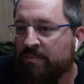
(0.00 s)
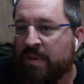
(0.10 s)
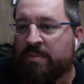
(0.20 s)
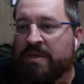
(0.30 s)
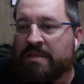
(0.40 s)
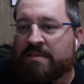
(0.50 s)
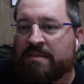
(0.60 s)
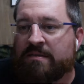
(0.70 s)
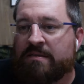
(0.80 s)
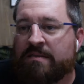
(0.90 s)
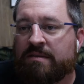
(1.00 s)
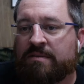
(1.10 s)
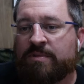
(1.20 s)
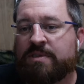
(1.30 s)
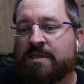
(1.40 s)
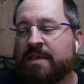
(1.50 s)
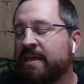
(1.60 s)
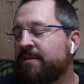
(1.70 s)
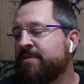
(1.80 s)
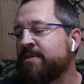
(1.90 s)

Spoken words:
Maybe it isn't. We'll see.